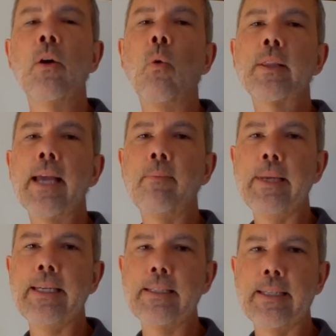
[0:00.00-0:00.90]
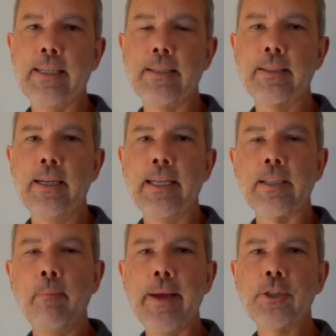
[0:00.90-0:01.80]
What that means is
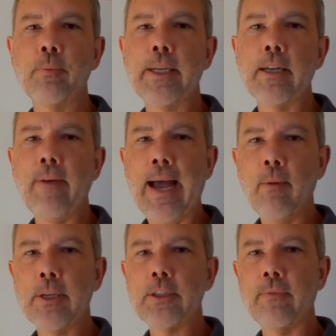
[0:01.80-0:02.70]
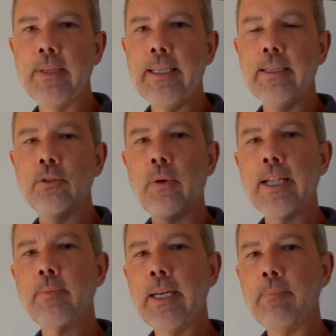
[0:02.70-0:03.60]
it's a measurement of how much of the
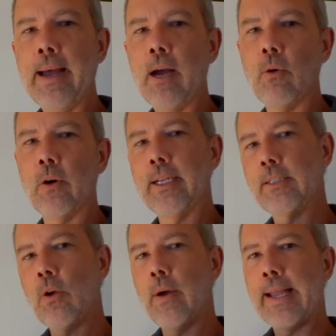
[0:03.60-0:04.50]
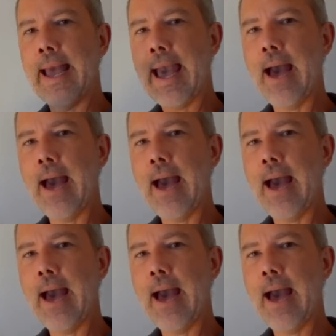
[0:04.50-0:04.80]
transmitting power is going